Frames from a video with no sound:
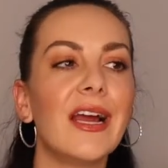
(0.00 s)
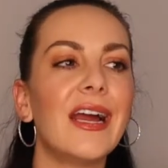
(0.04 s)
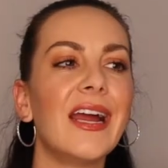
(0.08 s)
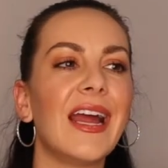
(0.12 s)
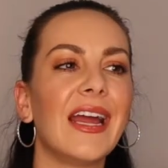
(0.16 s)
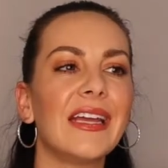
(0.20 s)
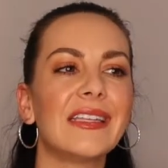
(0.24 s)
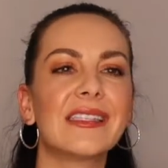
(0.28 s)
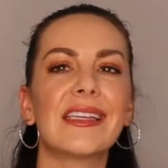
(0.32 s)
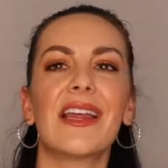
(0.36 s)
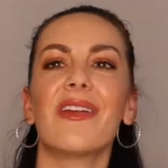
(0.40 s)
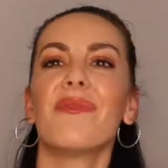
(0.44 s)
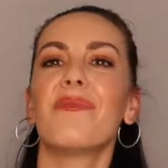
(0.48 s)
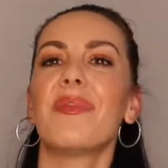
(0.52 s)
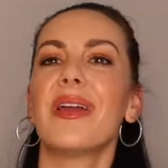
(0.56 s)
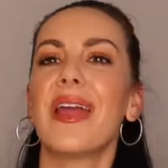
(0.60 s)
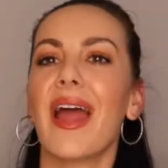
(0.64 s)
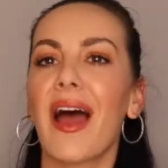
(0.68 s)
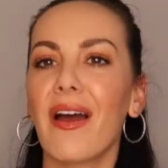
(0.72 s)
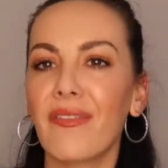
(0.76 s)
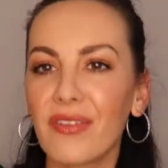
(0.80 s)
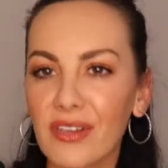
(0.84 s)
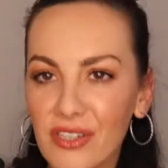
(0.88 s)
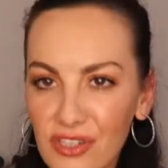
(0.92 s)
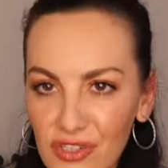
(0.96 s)
Instead of me
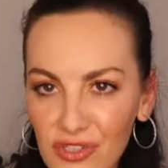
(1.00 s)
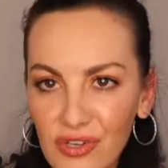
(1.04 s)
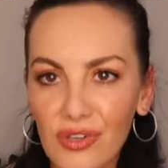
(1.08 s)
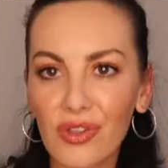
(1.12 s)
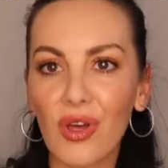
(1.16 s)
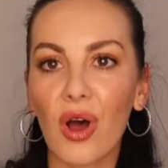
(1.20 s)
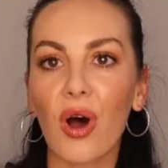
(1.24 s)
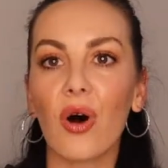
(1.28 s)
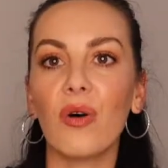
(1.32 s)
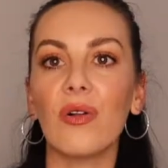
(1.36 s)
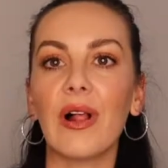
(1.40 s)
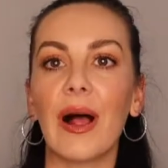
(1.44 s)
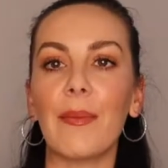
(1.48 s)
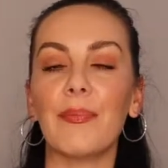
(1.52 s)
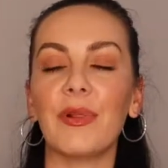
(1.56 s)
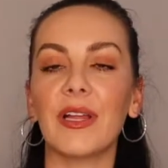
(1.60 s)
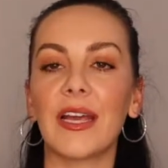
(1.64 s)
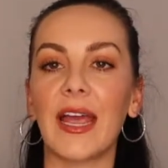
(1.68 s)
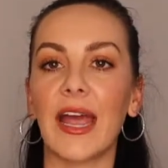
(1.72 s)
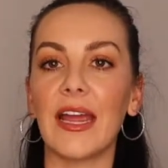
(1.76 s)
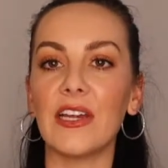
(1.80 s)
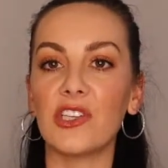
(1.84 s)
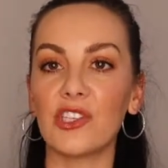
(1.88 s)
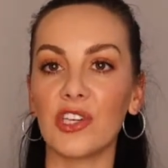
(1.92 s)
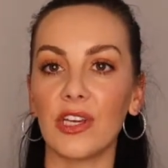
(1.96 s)
having to do the whole
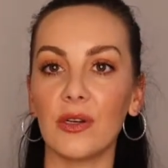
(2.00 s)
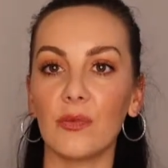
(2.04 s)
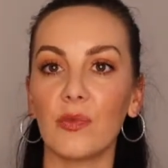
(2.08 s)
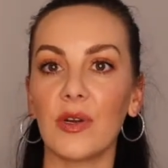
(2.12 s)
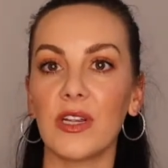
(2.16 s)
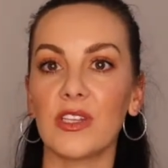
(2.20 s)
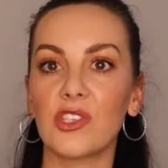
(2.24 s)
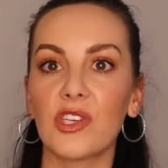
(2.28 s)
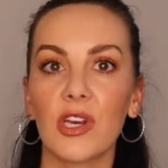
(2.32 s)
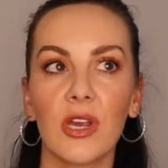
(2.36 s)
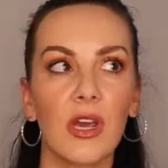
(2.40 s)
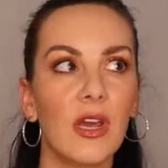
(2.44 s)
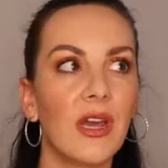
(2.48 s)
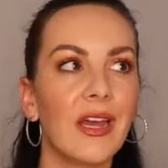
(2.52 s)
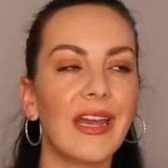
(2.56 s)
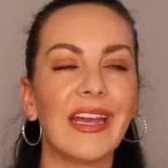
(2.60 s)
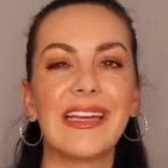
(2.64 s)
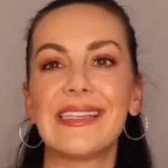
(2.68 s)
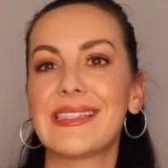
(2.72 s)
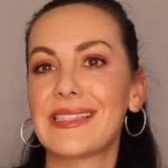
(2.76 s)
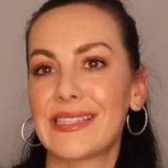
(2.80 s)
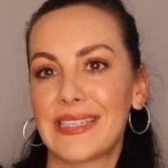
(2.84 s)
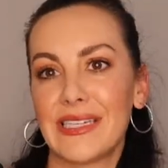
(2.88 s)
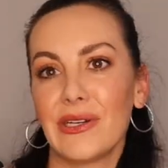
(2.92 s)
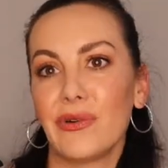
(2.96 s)
application, which
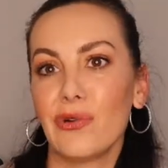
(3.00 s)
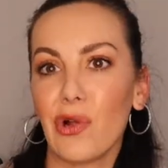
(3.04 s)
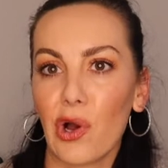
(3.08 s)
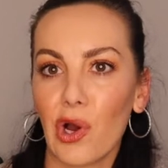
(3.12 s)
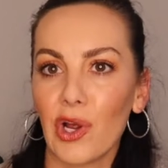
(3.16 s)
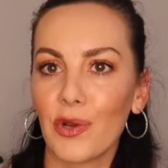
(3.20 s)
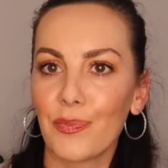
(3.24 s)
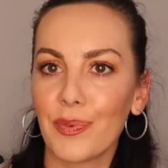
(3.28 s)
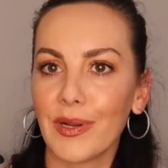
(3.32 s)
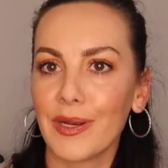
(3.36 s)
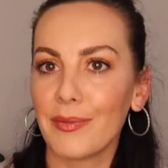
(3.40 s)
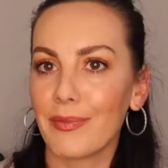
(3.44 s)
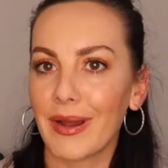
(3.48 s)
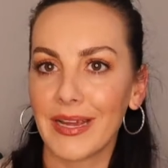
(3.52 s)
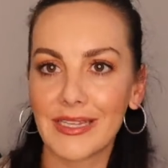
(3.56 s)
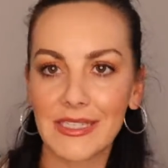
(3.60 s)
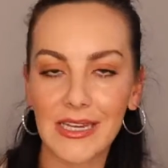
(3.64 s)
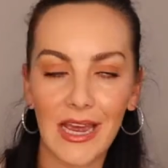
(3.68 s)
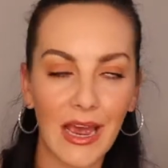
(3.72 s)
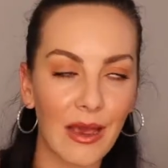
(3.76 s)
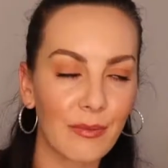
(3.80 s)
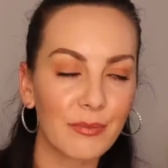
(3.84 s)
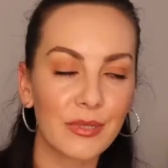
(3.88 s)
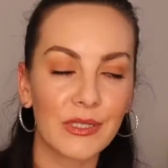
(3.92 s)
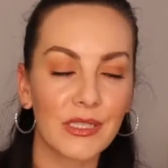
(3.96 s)
is still open in my
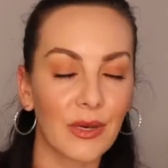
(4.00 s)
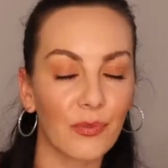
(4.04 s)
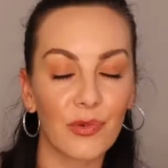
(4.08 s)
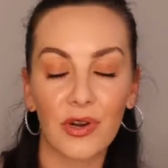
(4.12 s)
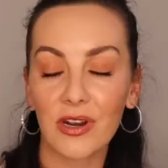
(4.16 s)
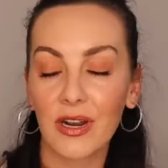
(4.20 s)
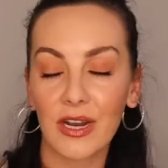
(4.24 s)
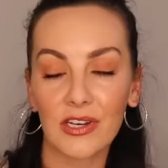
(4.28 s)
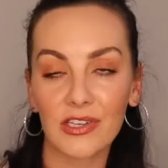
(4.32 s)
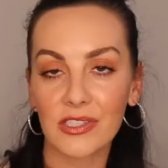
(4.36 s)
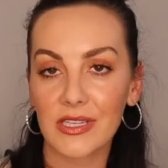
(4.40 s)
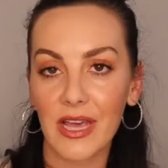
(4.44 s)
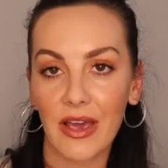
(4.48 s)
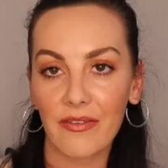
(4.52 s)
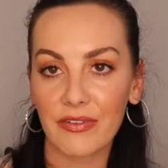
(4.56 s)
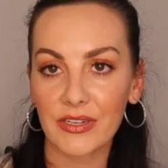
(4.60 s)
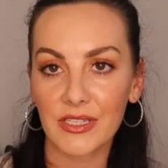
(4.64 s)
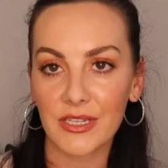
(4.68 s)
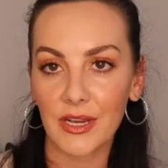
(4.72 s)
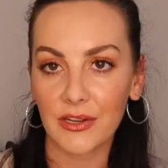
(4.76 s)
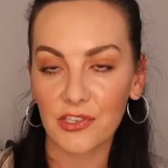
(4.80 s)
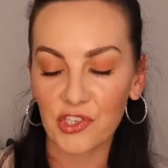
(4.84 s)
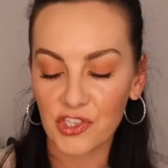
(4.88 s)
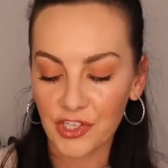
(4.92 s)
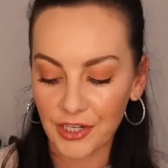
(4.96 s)
tab somewhere and I just haven't
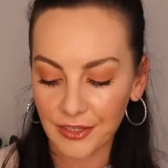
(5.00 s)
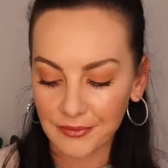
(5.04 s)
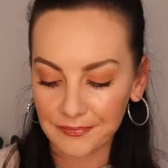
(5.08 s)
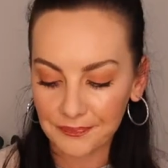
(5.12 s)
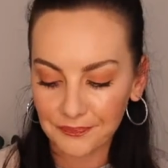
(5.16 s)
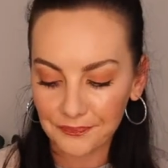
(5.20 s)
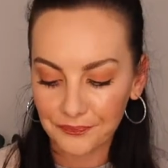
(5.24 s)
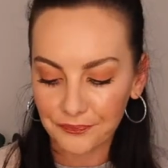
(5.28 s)
touched it.